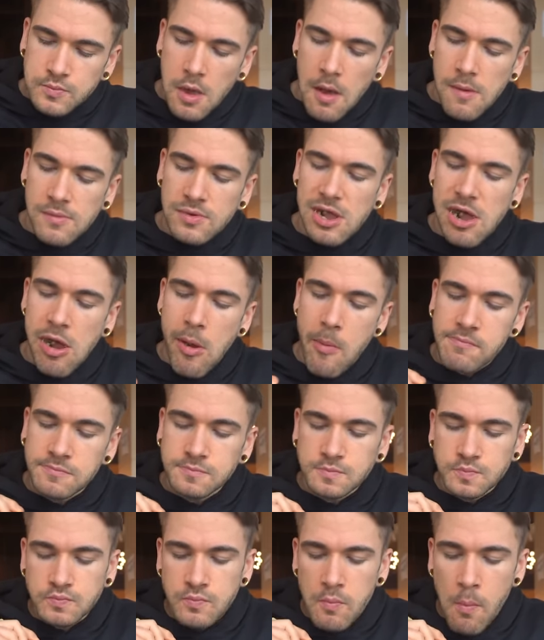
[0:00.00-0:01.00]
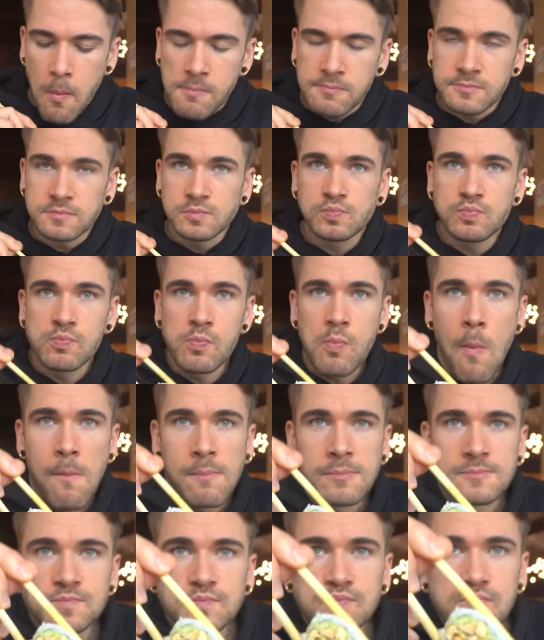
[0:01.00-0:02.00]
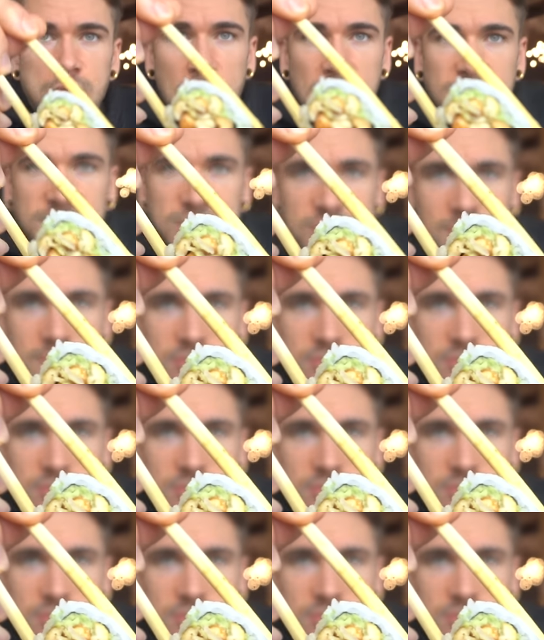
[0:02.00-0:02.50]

Yeah, that's a good